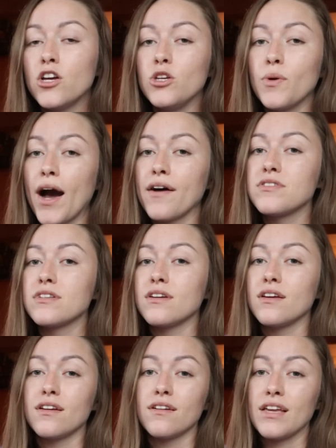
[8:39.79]
You have
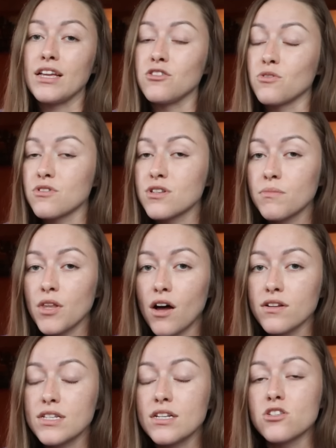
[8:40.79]
to endure some
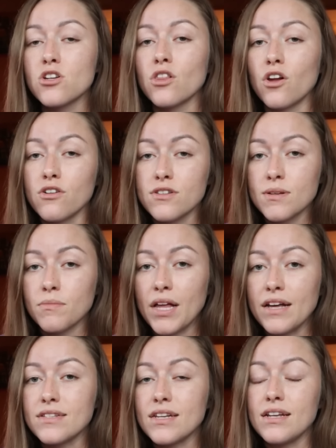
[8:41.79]
losses to learn some
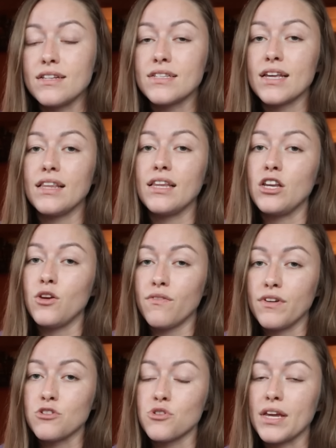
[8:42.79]
lessons, and then you
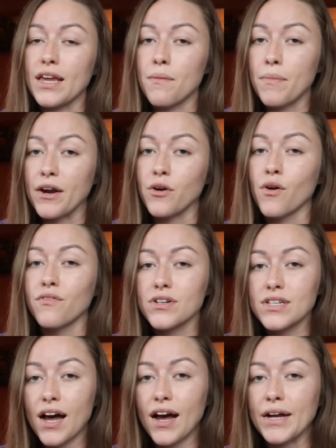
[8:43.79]
eventually get better over
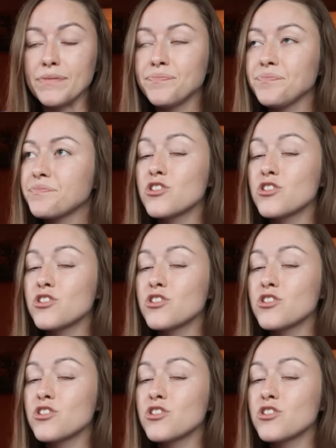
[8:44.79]
time.